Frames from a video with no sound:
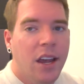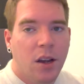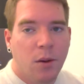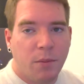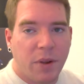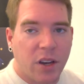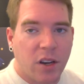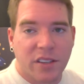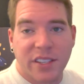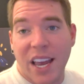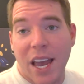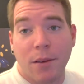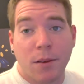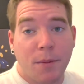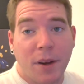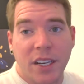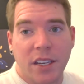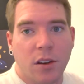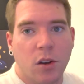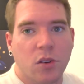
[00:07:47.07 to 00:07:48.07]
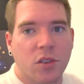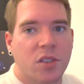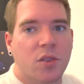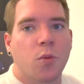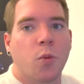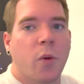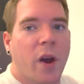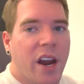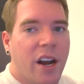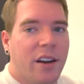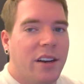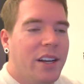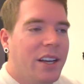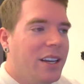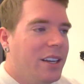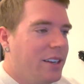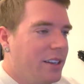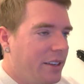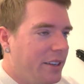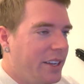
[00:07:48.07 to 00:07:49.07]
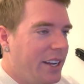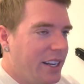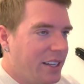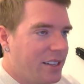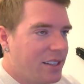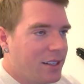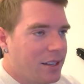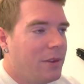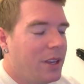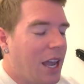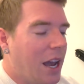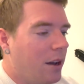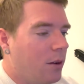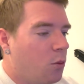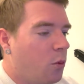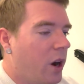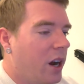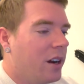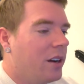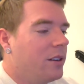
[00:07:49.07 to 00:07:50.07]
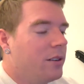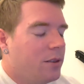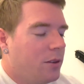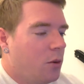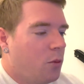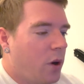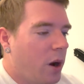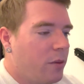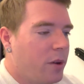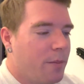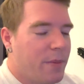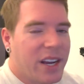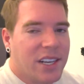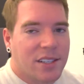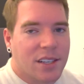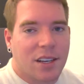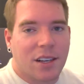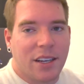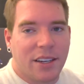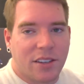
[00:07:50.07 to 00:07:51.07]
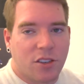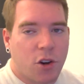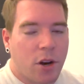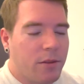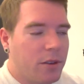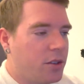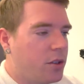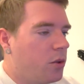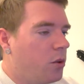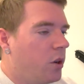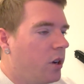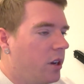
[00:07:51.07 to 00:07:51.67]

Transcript: because everybody knows where this yeah where where we basically travel to,